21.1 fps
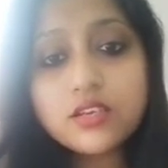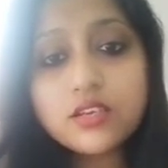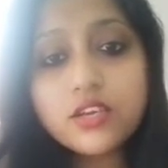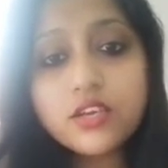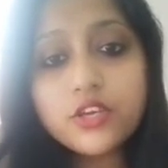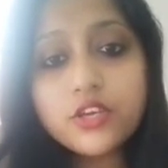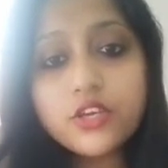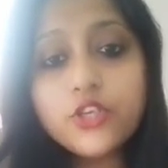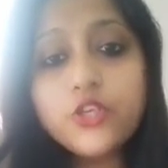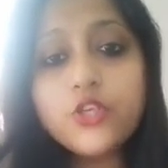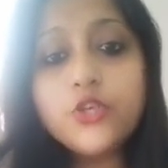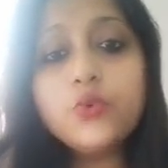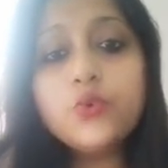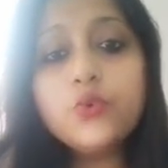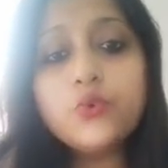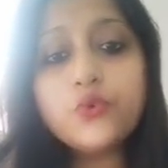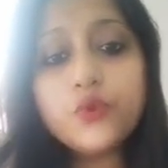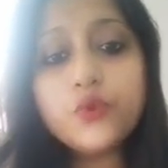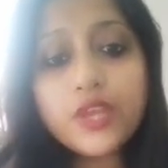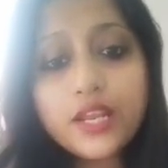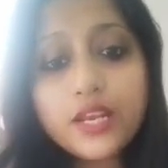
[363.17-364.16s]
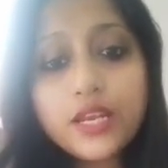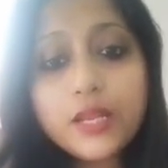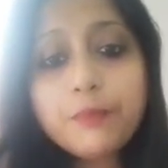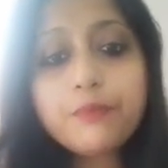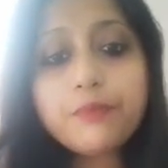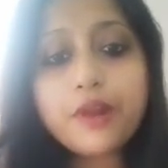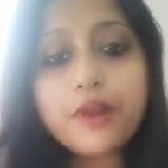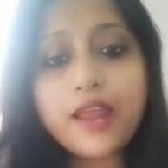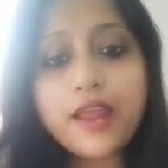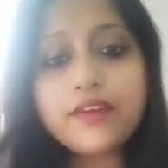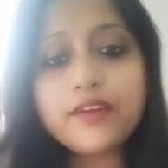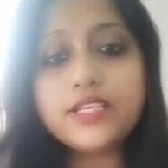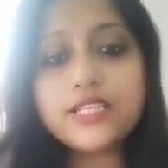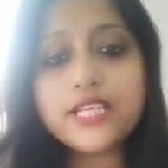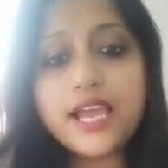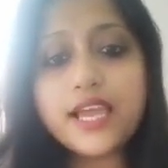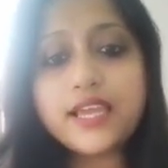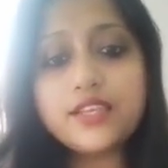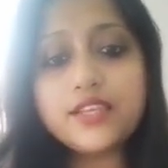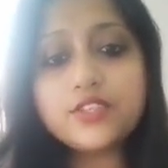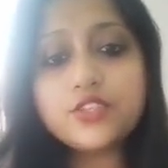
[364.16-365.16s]
you really
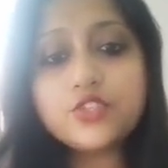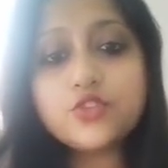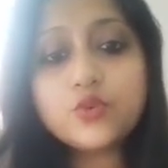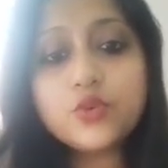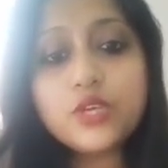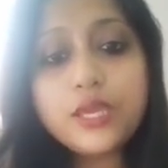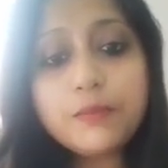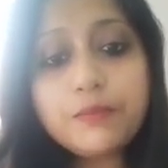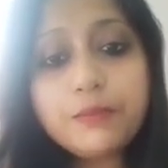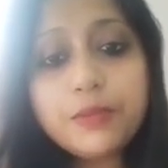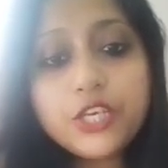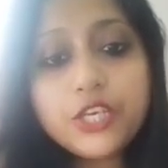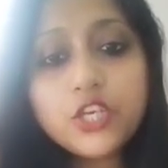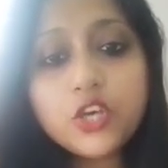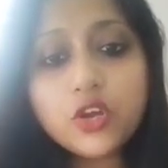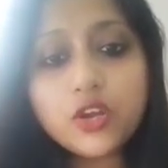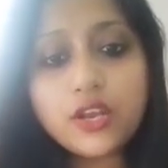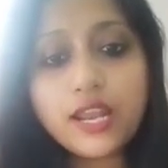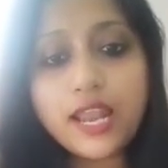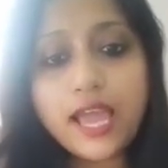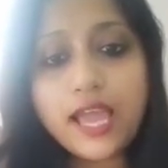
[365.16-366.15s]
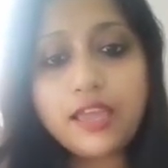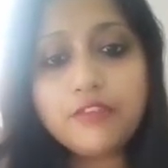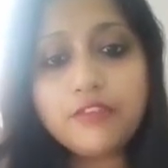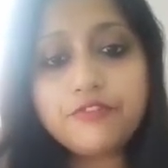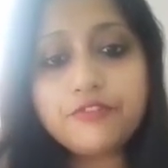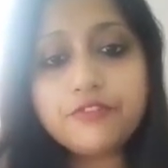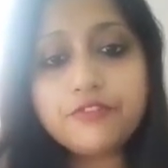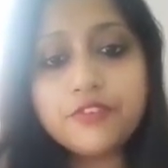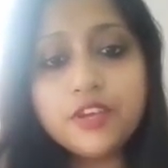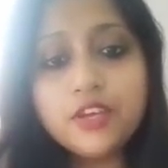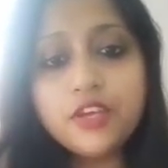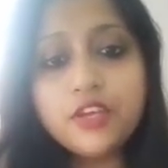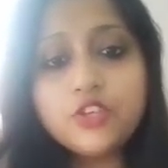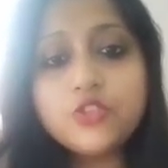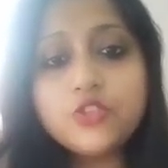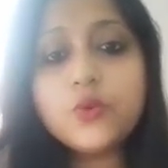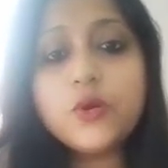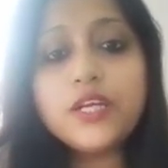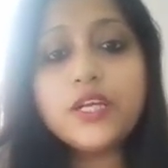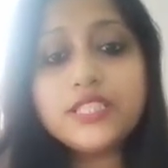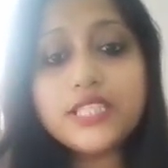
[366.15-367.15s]
prioritize to keep in your life to
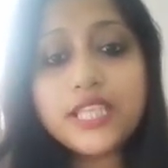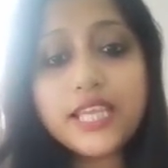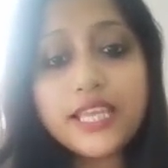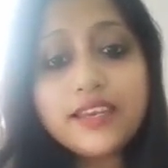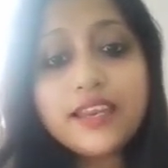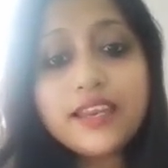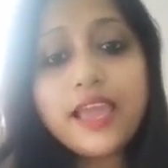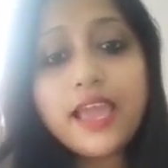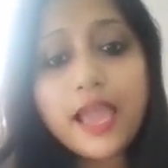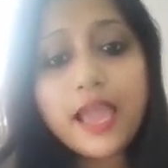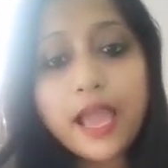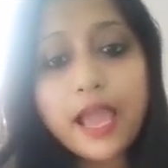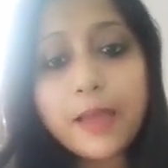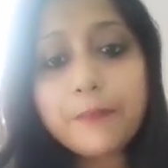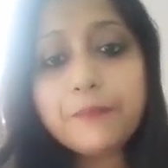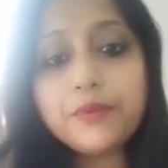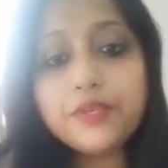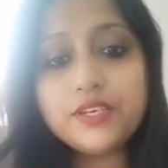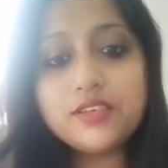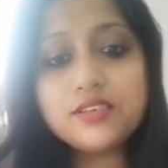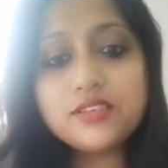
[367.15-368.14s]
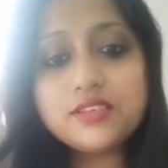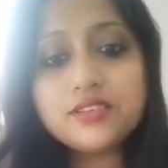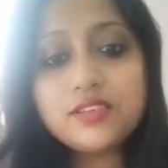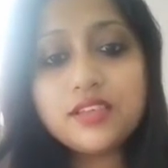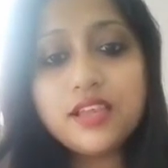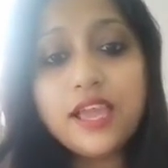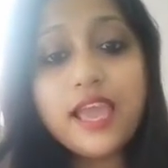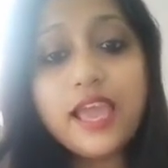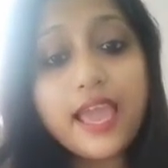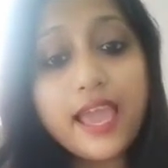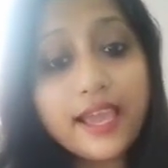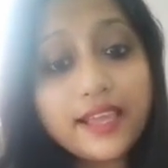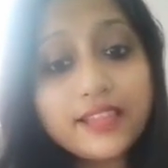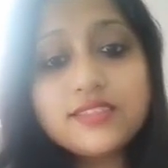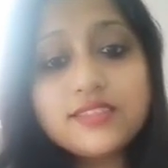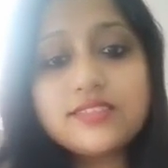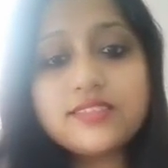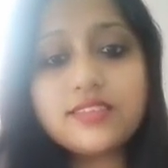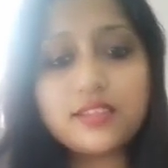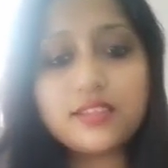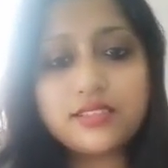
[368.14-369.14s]
attain happiness and
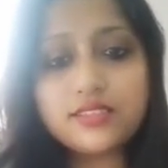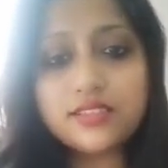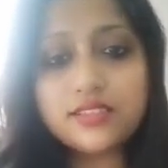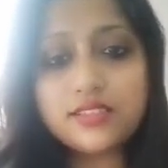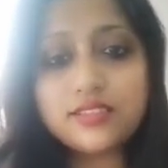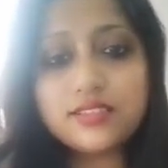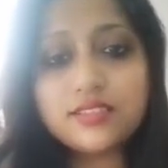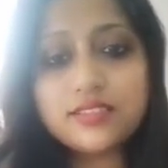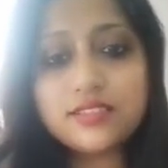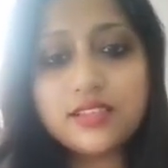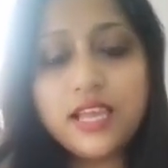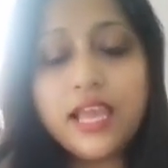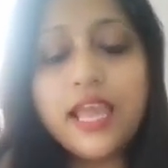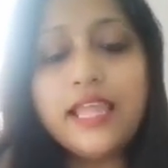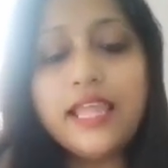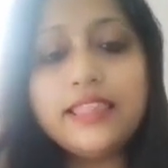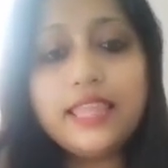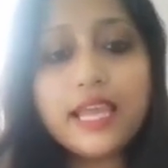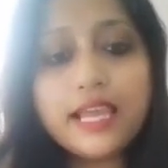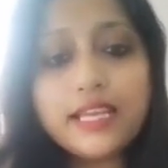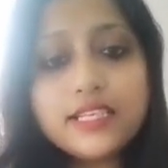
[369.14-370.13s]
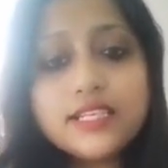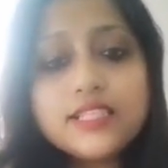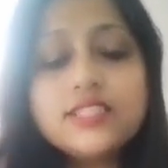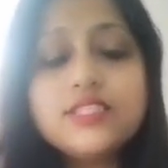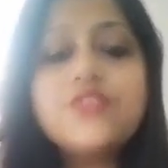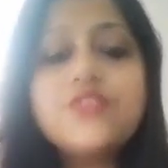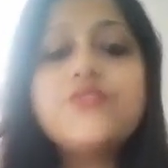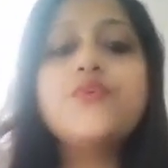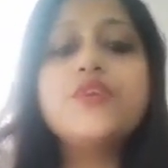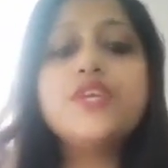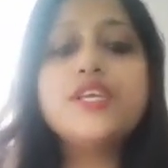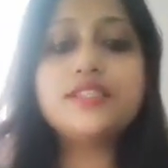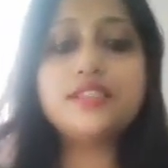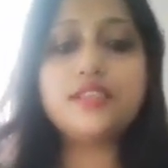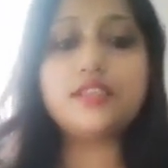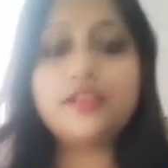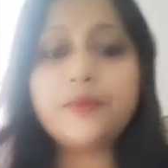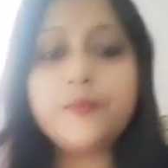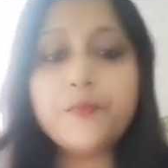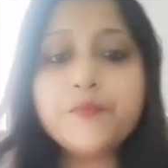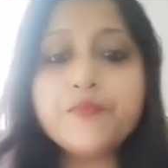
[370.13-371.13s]
success. That is the reason
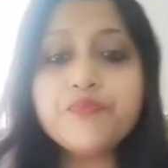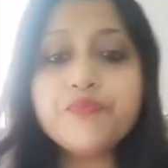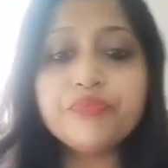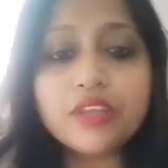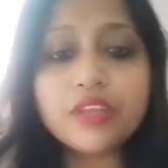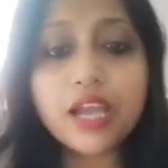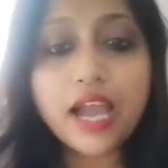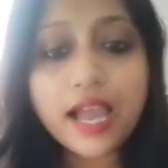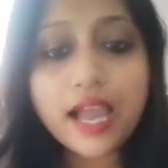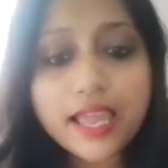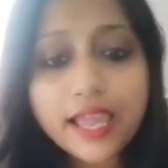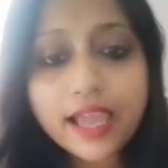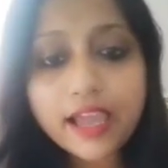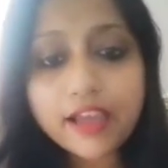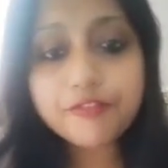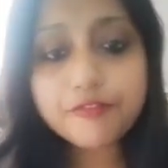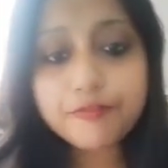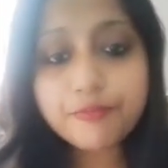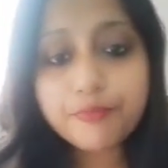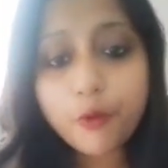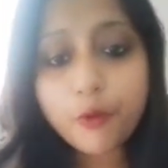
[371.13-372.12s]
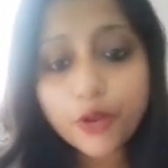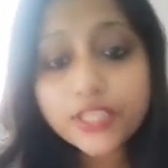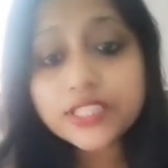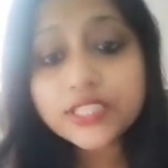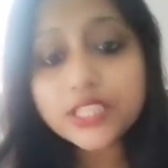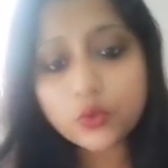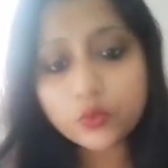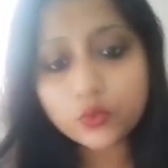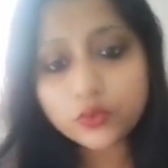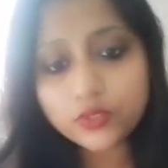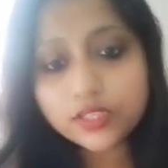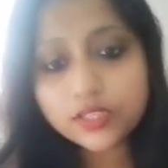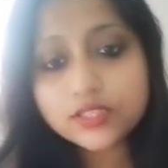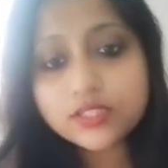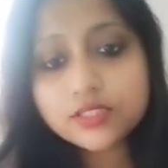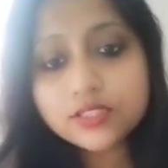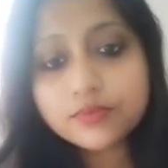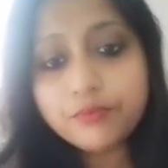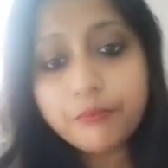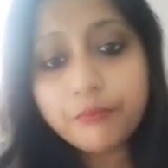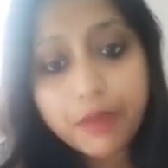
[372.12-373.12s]
I have pointed out this
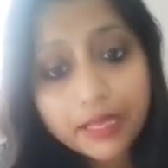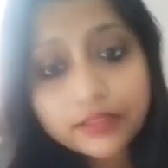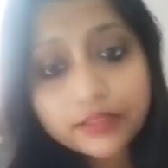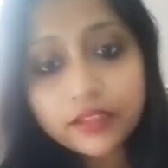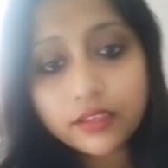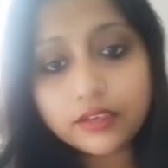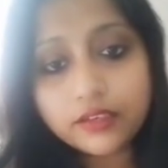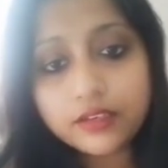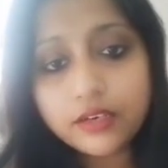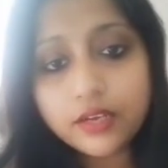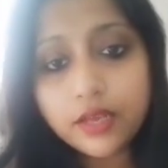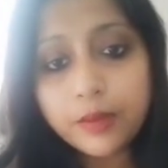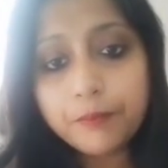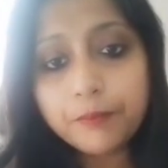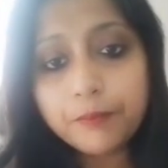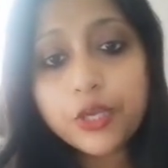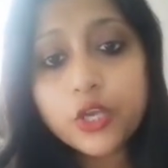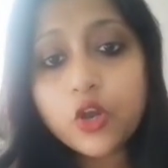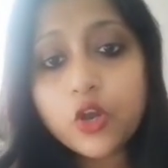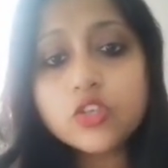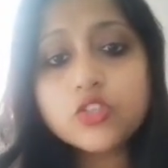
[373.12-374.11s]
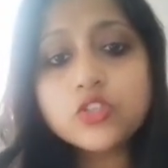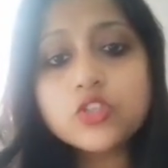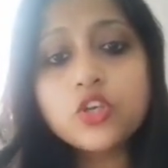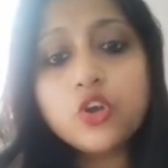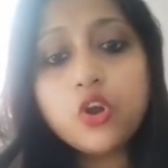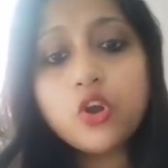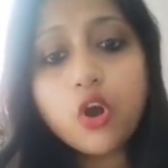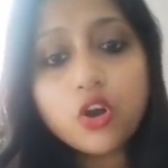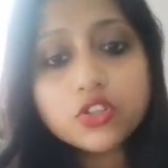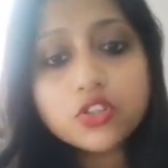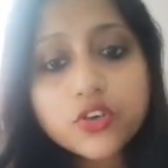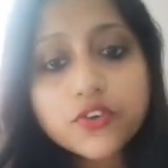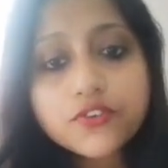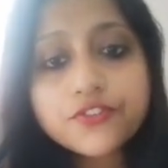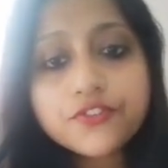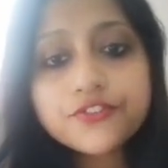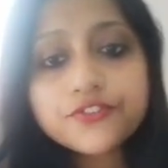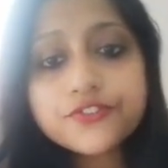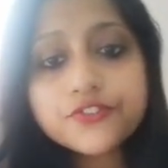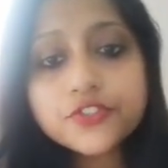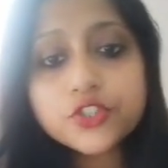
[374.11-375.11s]
method, because lot of
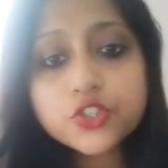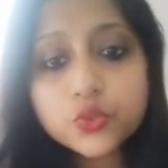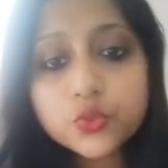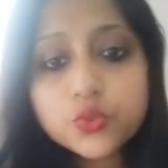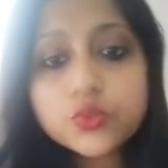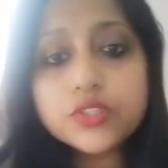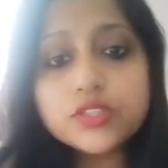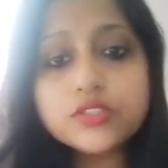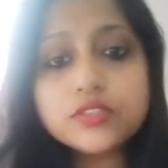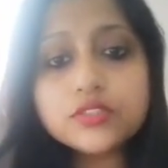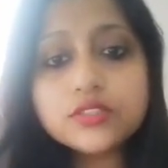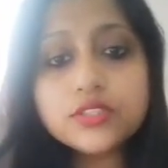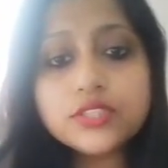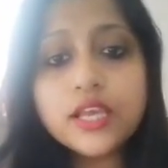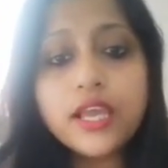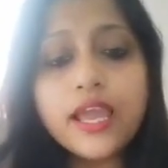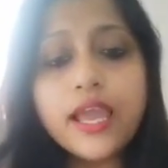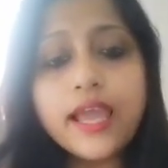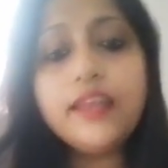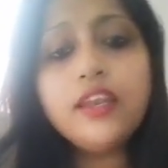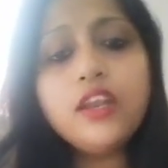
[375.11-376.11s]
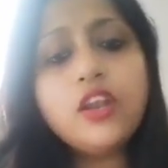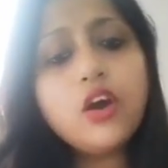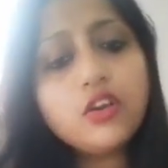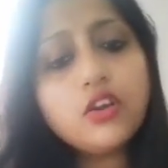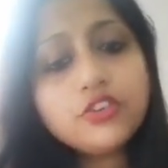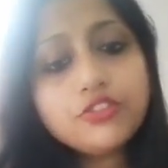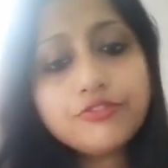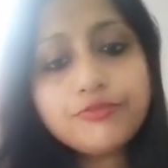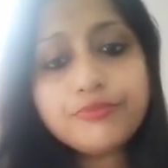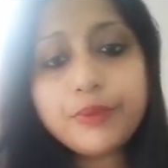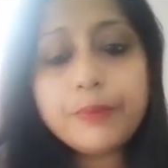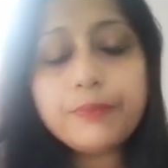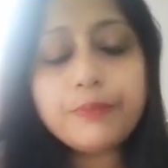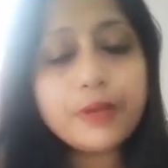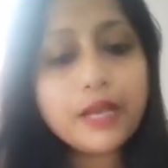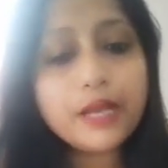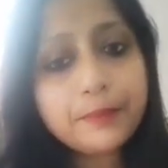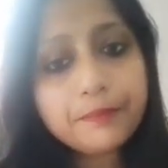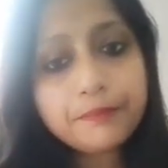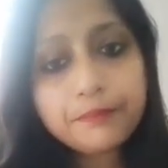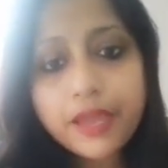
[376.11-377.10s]
students and lot of people
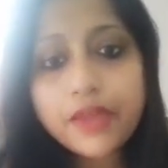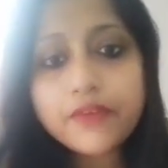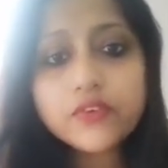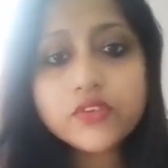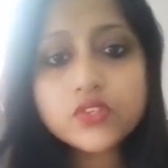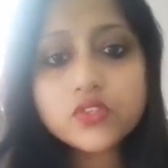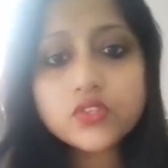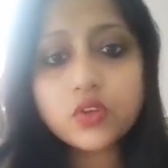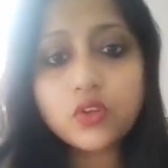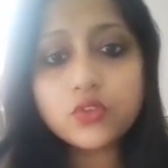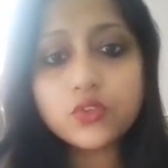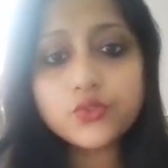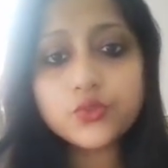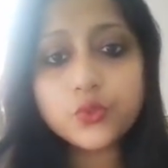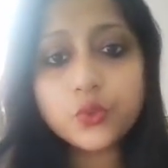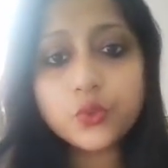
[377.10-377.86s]
and parents also